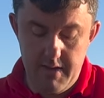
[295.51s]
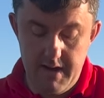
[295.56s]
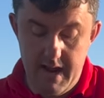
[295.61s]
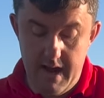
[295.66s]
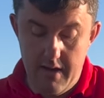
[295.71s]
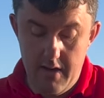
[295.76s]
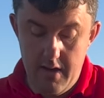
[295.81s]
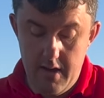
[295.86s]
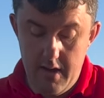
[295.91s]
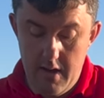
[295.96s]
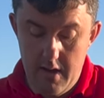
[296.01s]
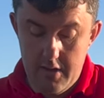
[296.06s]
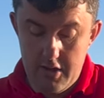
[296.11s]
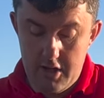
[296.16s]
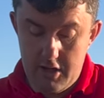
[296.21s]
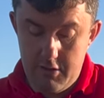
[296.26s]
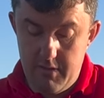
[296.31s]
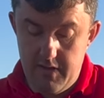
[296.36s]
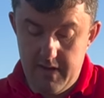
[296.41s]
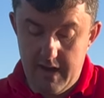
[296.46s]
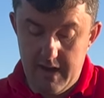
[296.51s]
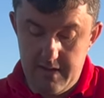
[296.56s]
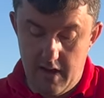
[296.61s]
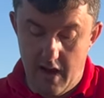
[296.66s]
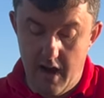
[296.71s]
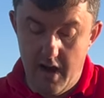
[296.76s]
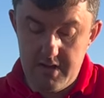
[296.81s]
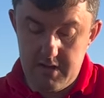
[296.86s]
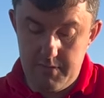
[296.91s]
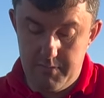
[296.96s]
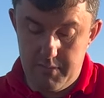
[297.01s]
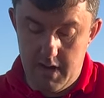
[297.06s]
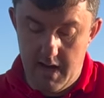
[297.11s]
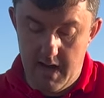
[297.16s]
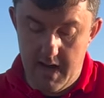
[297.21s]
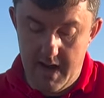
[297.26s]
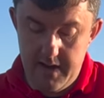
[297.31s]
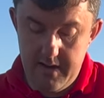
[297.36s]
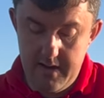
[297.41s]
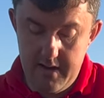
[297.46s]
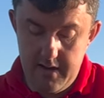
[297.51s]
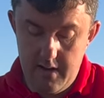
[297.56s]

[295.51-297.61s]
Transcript: Now, some of these are supplied